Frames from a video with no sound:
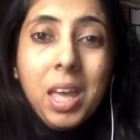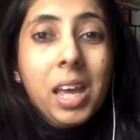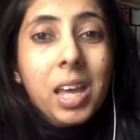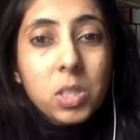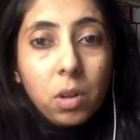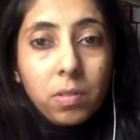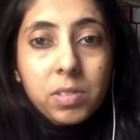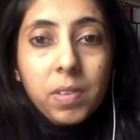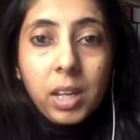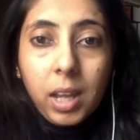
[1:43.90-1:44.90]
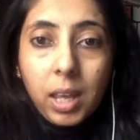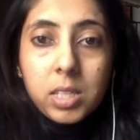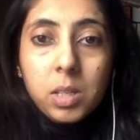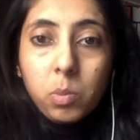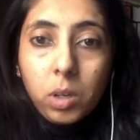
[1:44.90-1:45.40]
It's always very
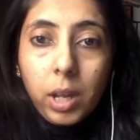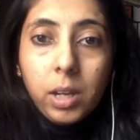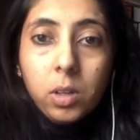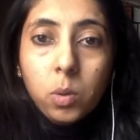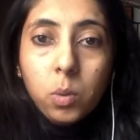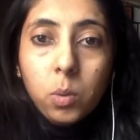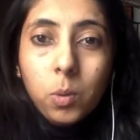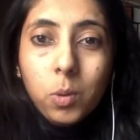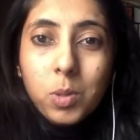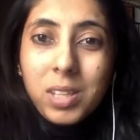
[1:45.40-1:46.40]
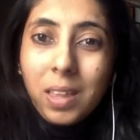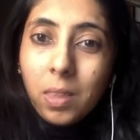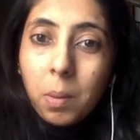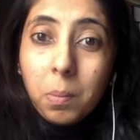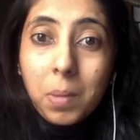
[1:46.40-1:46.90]
nice and polite to send
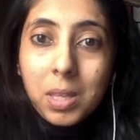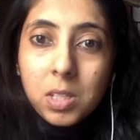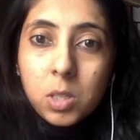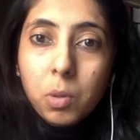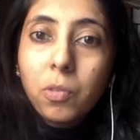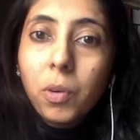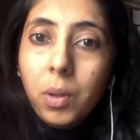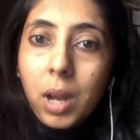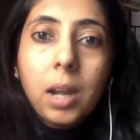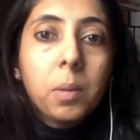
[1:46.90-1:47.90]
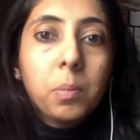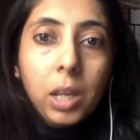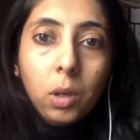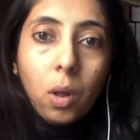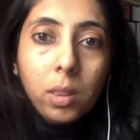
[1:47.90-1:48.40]
them a message before you
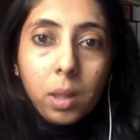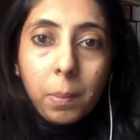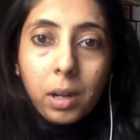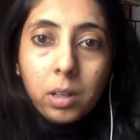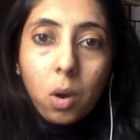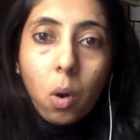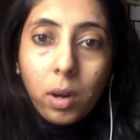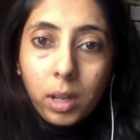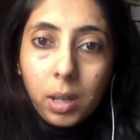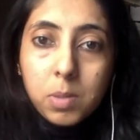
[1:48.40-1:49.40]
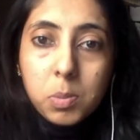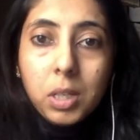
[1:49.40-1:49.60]
randomly call them at odd times,